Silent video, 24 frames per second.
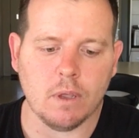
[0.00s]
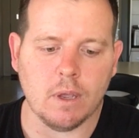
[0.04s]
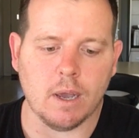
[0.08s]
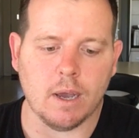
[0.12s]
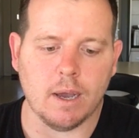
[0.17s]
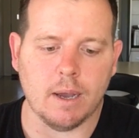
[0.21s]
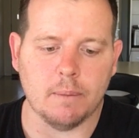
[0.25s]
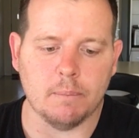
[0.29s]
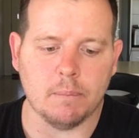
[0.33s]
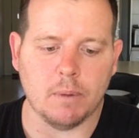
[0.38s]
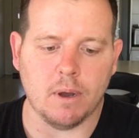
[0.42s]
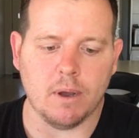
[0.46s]

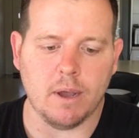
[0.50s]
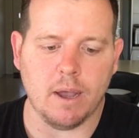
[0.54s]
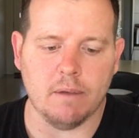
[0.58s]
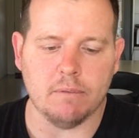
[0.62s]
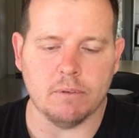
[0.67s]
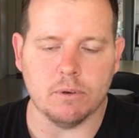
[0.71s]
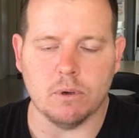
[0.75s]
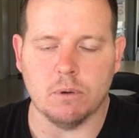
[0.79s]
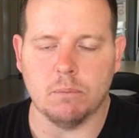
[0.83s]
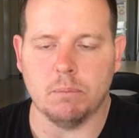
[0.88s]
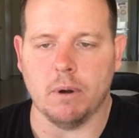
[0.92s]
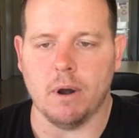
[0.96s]
I'll have
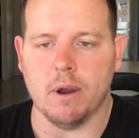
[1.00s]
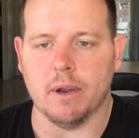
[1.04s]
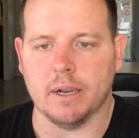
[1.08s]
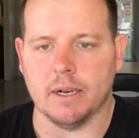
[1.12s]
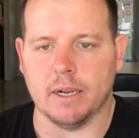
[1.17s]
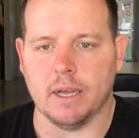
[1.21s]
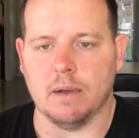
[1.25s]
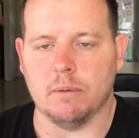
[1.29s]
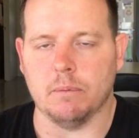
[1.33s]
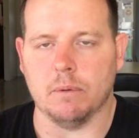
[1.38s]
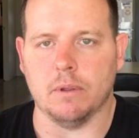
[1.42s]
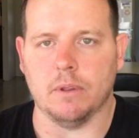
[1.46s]
it all
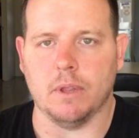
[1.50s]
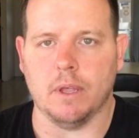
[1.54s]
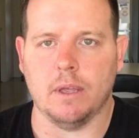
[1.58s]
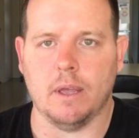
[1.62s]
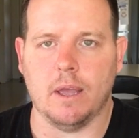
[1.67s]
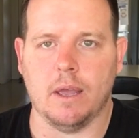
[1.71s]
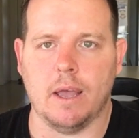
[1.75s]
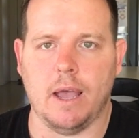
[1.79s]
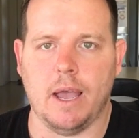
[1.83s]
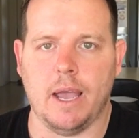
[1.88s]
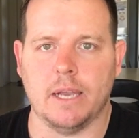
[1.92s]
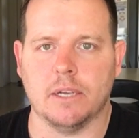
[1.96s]
broken up with
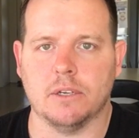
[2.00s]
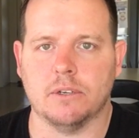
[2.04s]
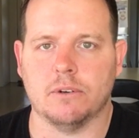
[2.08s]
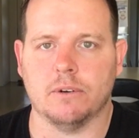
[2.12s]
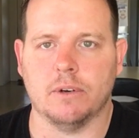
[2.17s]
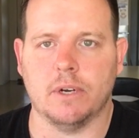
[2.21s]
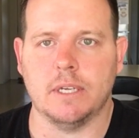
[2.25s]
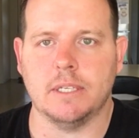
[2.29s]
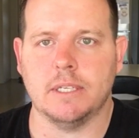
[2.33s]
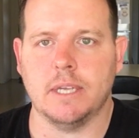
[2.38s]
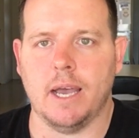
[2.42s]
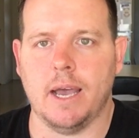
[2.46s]

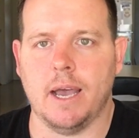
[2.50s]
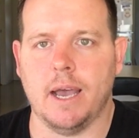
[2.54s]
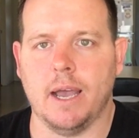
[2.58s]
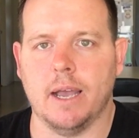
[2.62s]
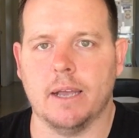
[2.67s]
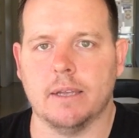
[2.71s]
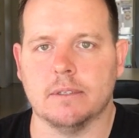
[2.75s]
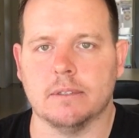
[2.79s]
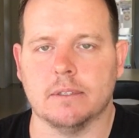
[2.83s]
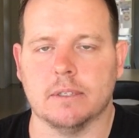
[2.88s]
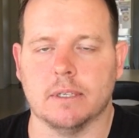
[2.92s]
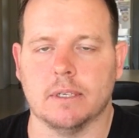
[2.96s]
H3
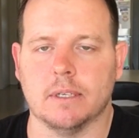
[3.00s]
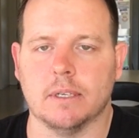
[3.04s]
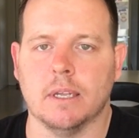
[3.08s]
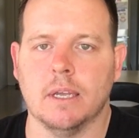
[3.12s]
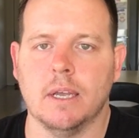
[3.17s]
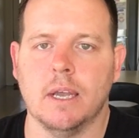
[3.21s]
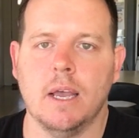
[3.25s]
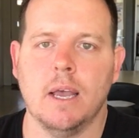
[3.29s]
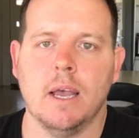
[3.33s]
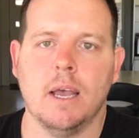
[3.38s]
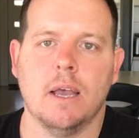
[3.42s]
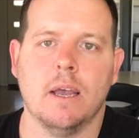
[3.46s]
tags and
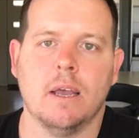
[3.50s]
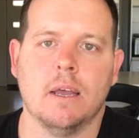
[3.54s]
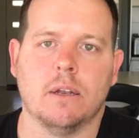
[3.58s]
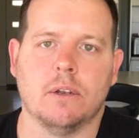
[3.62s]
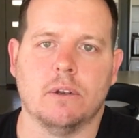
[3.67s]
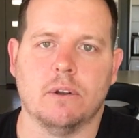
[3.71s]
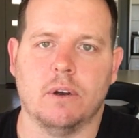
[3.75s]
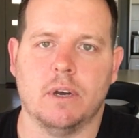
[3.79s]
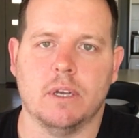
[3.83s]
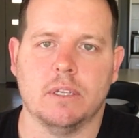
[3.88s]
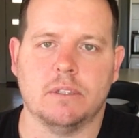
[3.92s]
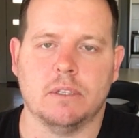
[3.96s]

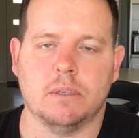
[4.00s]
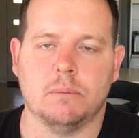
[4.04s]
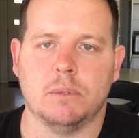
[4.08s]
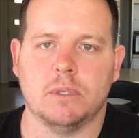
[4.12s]
nice